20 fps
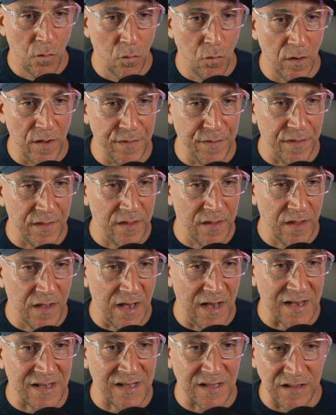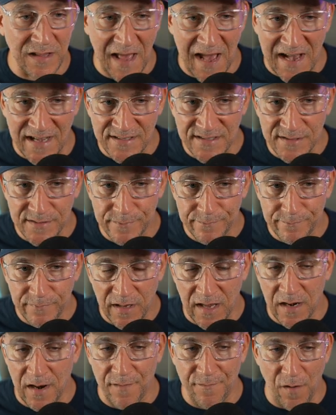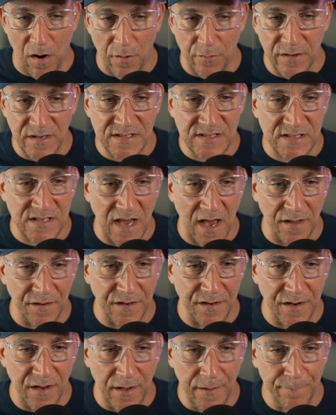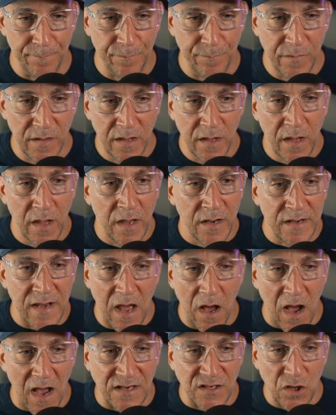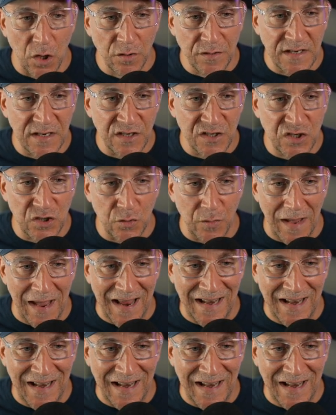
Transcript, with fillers: with a class and I've already styled it up. Now I don't need to do